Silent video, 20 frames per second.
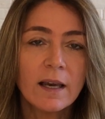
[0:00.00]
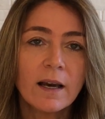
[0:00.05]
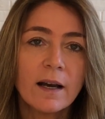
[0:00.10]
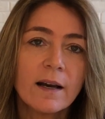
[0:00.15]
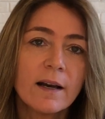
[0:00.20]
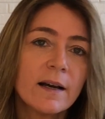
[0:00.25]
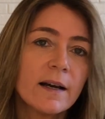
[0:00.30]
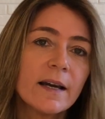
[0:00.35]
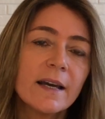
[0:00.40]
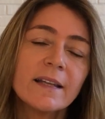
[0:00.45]

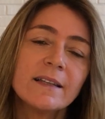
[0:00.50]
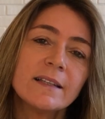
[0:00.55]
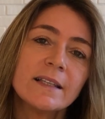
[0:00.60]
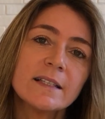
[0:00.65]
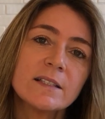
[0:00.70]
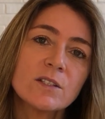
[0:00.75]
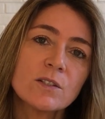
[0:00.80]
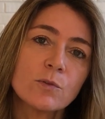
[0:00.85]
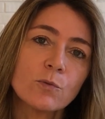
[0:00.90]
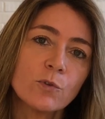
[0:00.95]
And
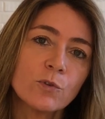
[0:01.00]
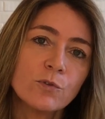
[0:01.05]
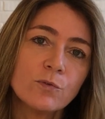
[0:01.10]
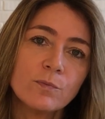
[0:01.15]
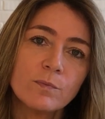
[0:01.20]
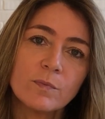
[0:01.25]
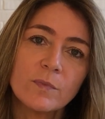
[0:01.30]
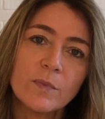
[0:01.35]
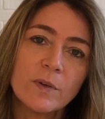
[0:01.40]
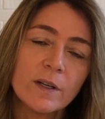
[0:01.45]
this would
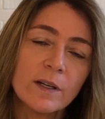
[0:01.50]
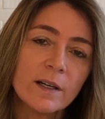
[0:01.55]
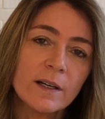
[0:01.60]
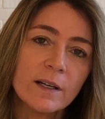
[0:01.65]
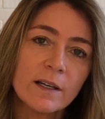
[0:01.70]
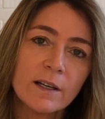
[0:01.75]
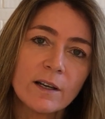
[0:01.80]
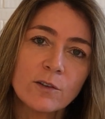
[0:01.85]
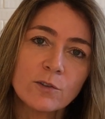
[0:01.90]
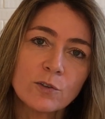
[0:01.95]

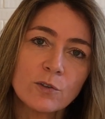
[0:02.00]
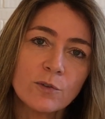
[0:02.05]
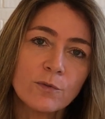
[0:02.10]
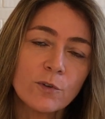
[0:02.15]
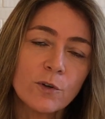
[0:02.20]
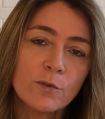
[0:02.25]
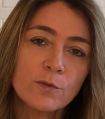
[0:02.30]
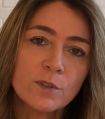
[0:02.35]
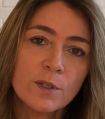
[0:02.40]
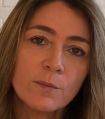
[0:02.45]
also
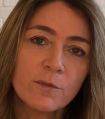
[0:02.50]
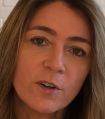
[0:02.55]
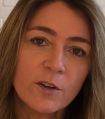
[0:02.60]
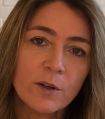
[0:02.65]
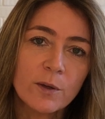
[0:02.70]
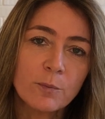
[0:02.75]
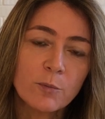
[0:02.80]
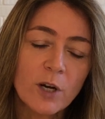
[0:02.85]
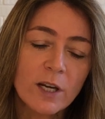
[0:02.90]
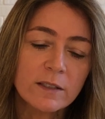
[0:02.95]
involve some
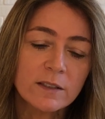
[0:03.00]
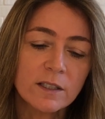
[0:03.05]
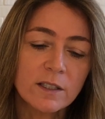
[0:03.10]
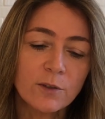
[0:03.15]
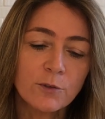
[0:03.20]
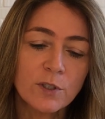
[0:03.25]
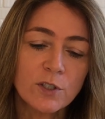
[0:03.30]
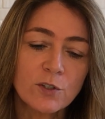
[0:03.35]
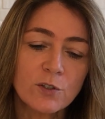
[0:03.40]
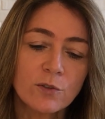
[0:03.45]
very
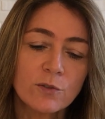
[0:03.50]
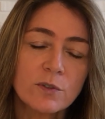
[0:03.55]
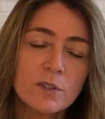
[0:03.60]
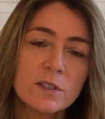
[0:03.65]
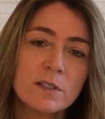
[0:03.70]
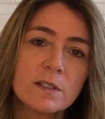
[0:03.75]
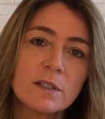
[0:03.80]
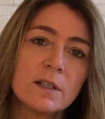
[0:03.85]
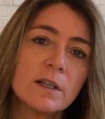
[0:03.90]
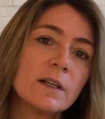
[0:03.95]
practical
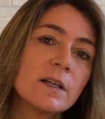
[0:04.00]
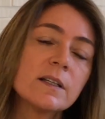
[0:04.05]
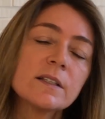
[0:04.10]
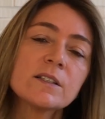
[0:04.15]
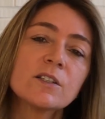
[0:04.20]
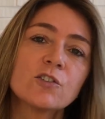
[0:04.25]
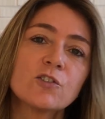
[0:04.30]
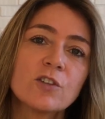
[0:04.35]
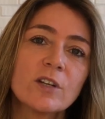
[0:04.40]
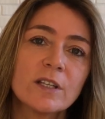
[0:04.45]
issues
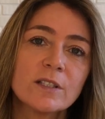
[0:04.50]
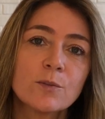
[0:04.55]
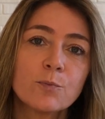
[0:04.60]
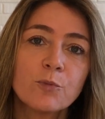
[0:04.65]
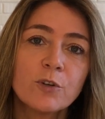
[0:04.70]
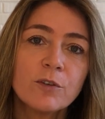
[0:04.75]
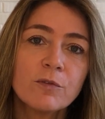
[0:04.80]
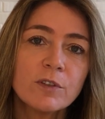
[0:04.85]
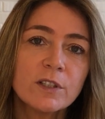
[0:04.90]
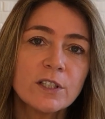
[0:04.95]
such as
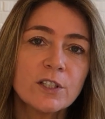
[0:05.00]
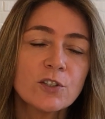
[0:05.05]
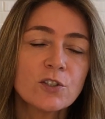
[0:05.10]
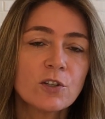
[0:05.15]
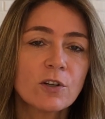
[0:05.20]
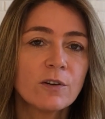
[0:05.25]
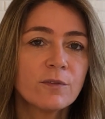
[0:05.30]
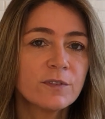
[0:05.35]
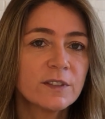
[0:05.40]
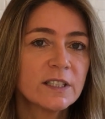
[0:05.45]
privilege,
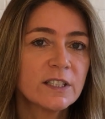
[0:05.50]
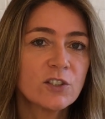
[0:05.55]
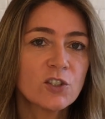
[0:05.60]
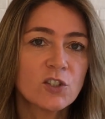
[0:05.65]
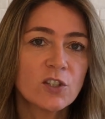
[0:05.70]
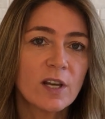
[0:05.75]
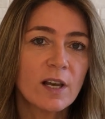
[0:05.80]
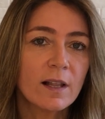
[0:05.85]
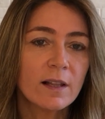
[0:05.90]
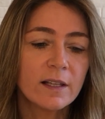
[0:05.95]

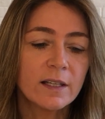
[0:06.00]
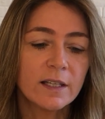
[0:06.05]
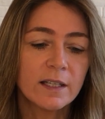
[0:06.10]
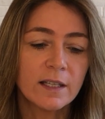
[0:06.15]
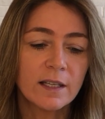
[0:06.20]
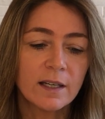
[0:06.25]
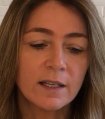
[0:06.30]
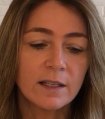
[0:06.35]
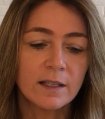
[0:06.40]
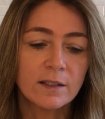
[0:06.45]

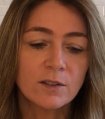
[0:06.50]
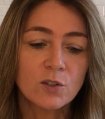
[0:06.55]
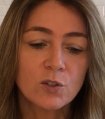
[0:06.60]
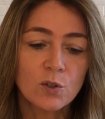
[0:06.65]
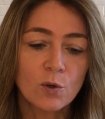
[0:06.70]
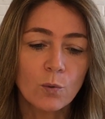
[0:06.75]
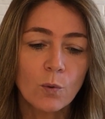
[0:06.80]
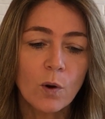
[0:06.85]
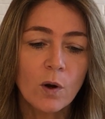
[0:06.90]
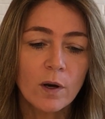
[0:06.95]
confidentiality, and
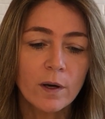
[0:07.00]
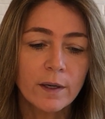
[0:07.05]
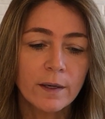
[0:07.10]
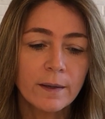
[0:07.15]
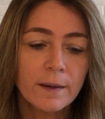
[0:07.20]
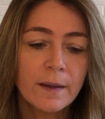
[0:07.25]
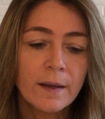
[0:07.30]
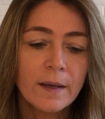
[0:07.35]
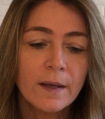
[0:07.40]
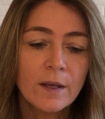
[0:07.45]
so on.
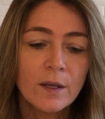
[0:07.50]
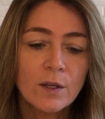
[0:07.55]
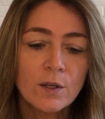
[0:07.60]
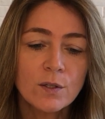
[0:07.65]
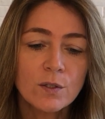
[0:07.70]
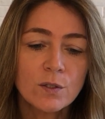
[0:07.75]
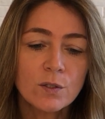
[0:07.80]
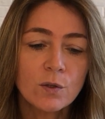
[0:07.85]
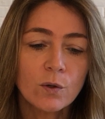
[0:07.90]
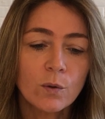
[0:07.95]

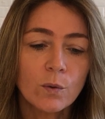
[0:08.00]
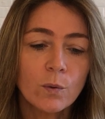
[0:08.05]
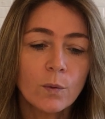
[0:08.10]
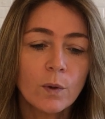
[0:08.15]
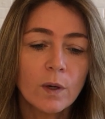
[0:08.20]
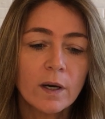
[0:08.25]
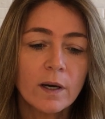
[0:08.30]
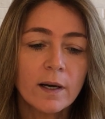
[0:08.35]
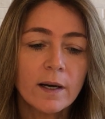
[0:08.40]
So